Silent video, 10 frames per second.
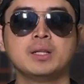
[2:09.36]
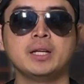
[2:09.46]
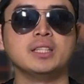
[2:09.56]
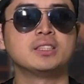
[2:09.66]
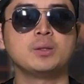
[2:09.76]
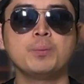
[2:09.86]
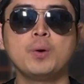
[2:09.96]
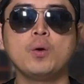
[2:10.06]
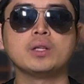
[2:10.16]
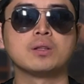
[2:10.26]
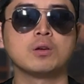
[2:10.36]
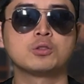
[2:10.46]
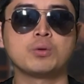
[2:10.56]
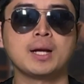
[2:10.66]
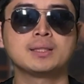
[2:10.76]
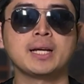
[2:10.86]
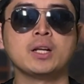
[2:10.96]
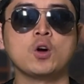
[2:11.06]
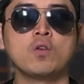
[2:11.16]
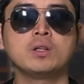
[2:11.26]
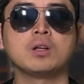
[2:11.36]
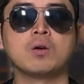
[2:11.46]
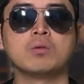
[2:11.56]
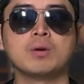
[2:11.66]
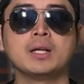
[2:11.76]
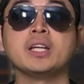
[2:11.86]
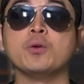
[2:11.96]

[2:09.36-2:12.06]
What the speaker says: It's simple, it's low stress, and over the long run, it